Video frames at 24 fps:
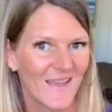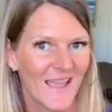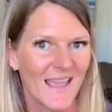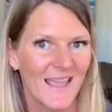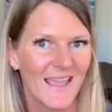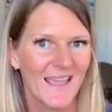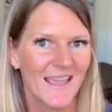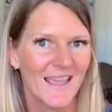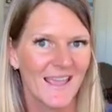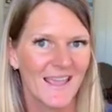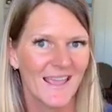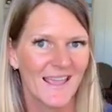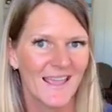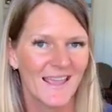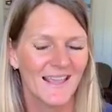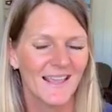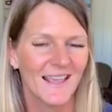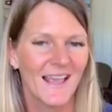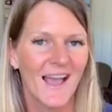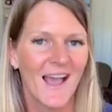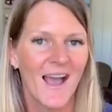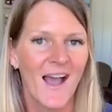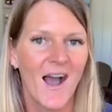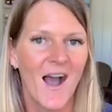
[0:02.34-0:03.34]

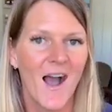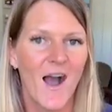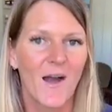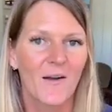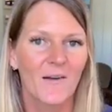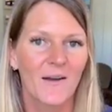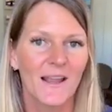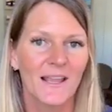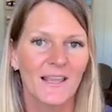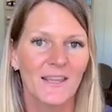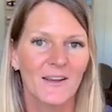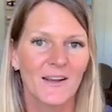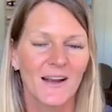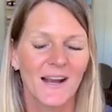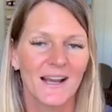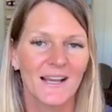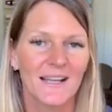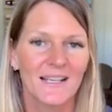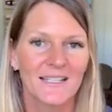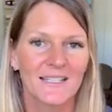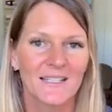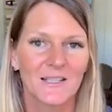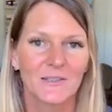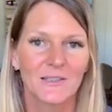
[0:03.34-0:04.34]
Hey, all right, you
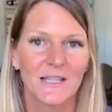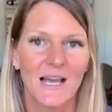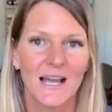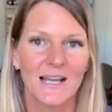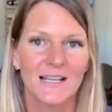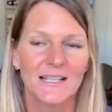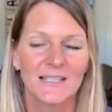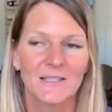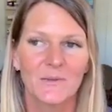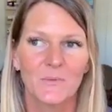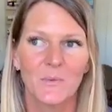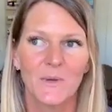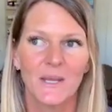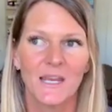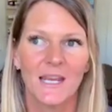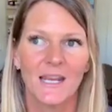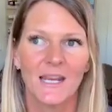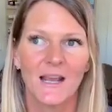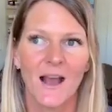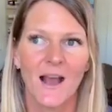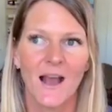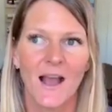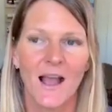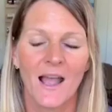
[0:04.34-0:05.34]
guys. So last
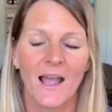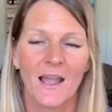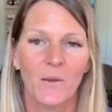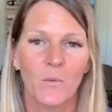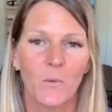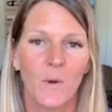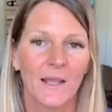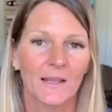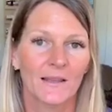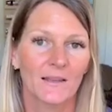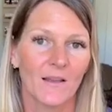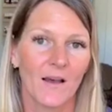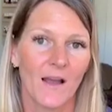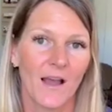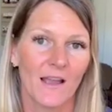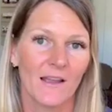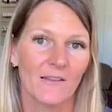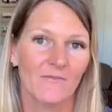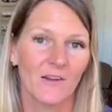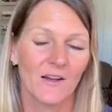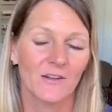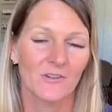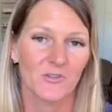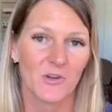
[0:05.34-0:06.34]
week I went
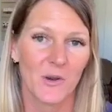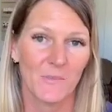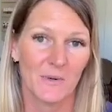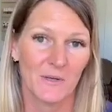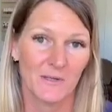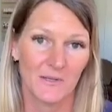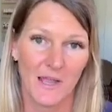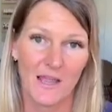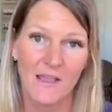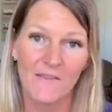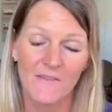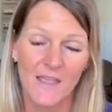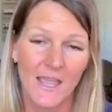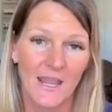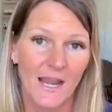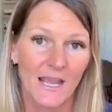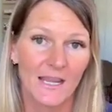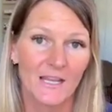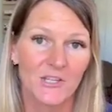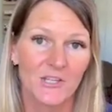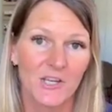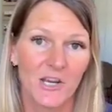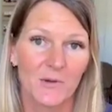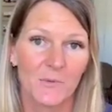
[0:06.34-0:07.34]
live on Droppin Live and
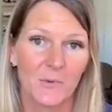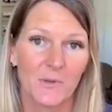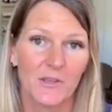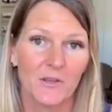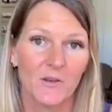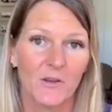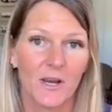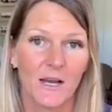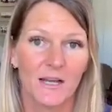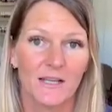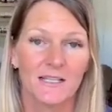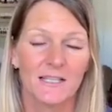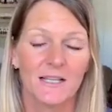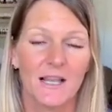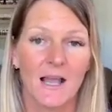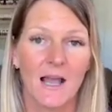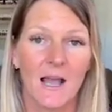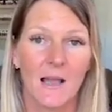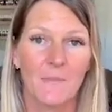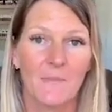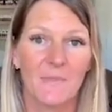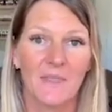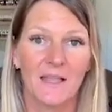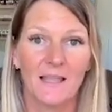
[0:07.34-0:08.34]
I shared with you guys
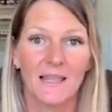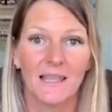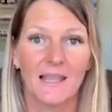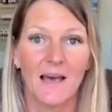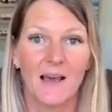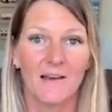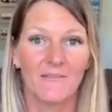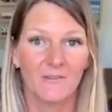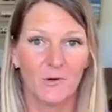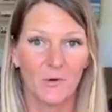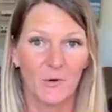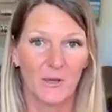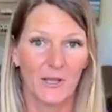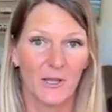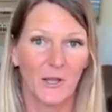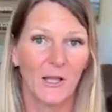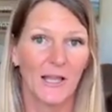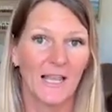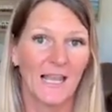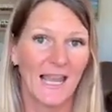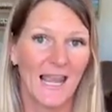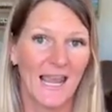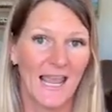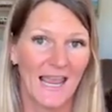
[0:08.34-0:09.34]
the love oil
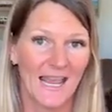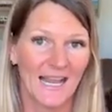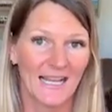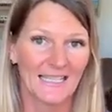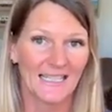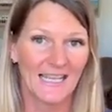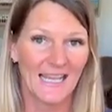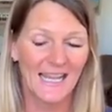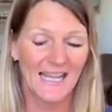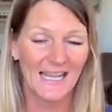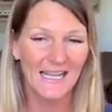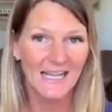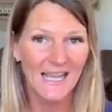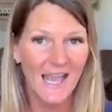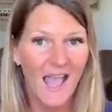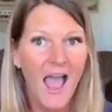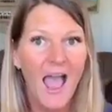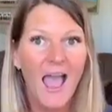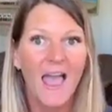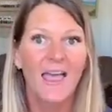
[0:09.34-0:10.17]
ylang-ylang.